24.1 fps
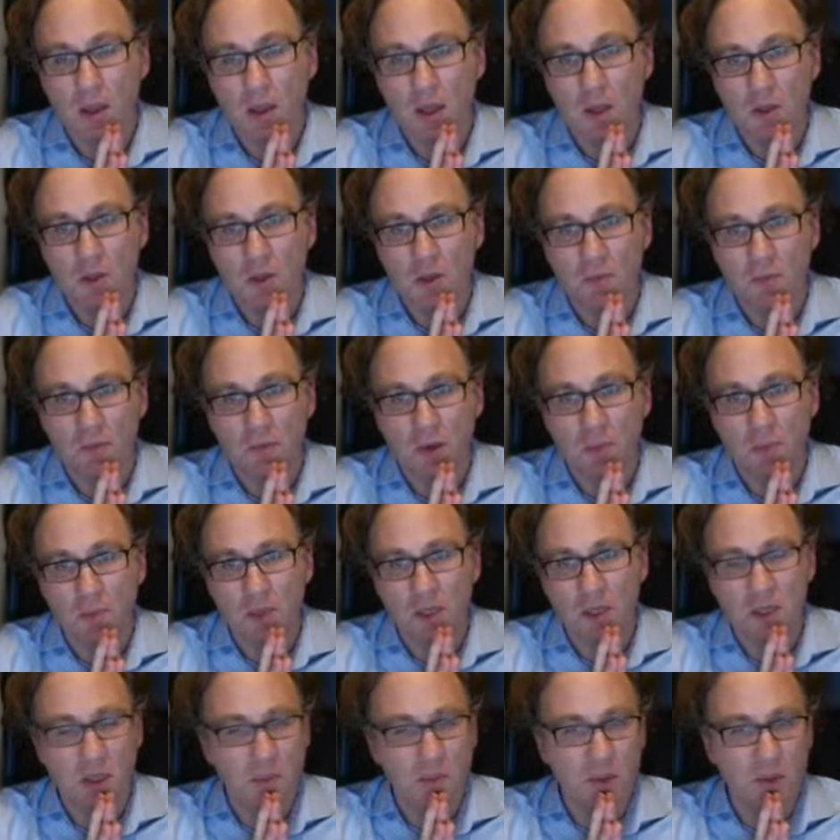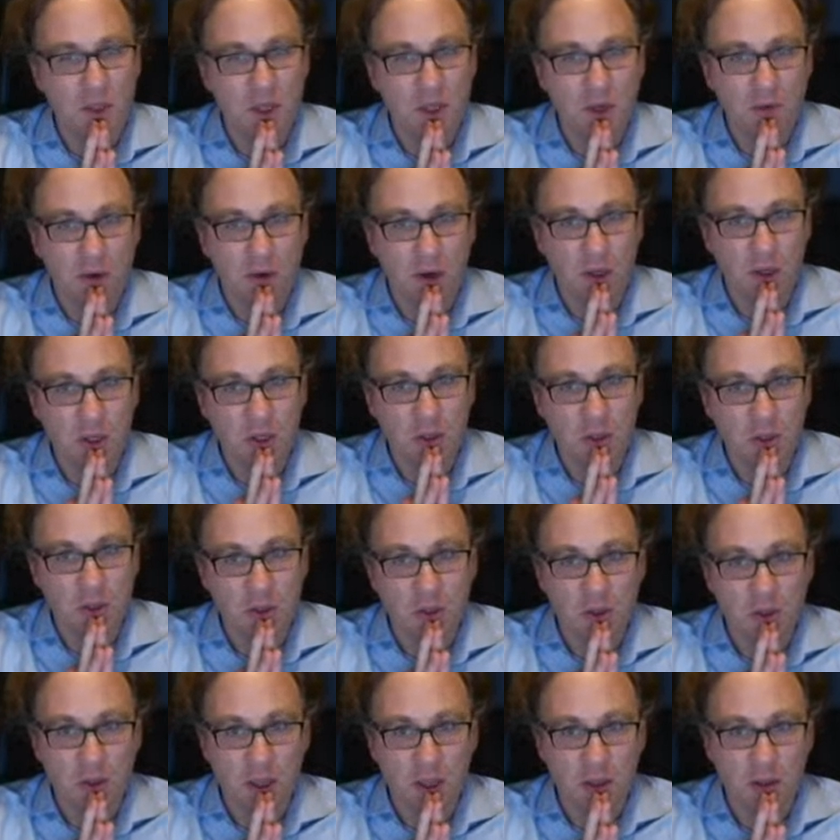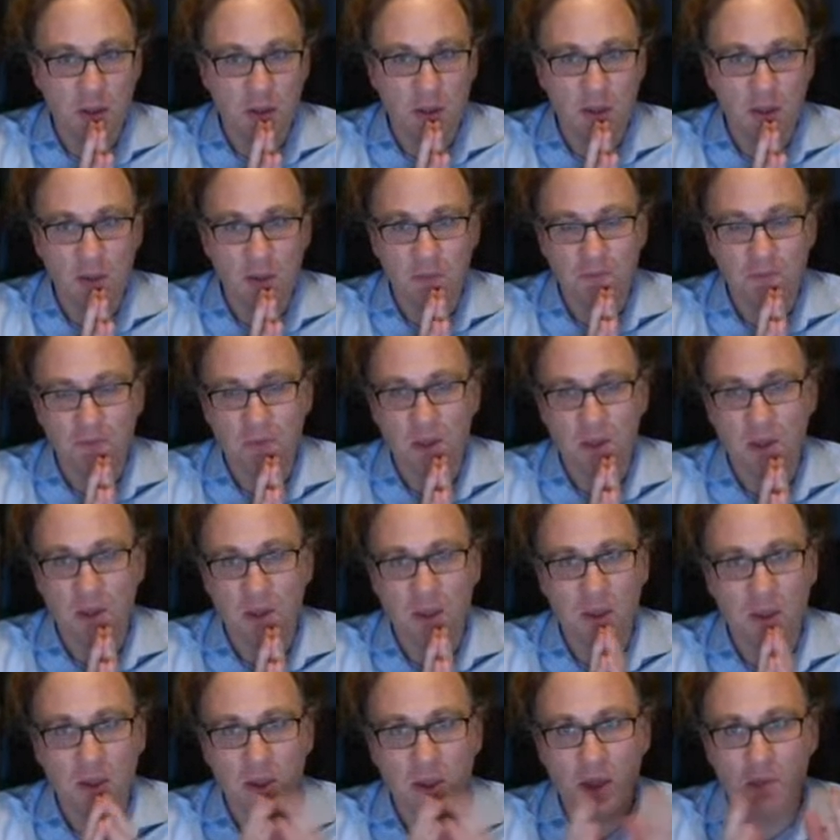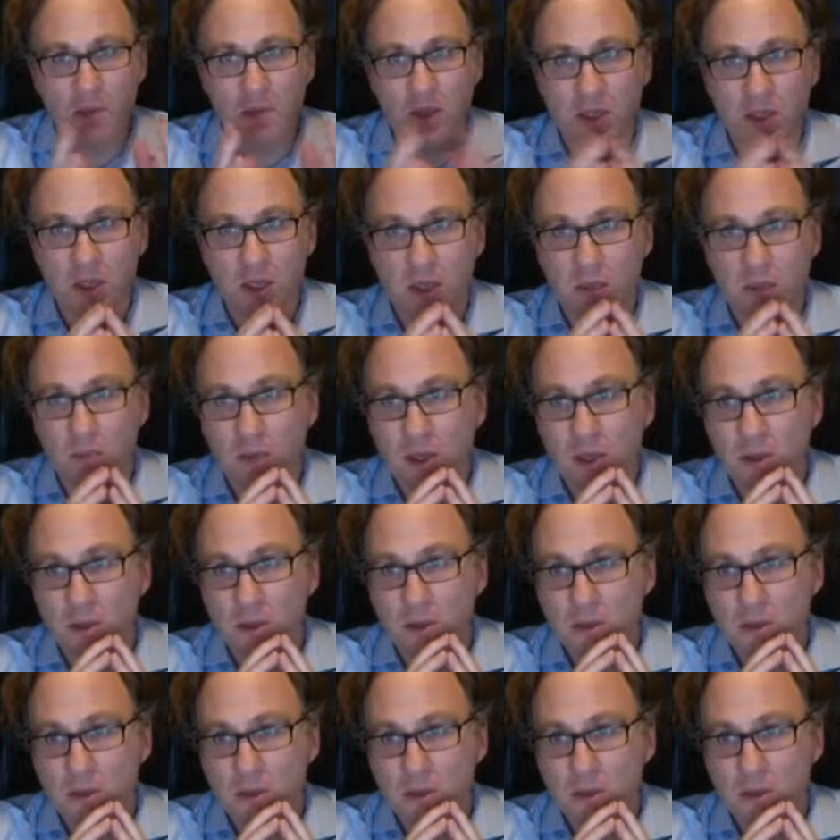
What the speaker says: so I flipped this image around so that it can be seen better.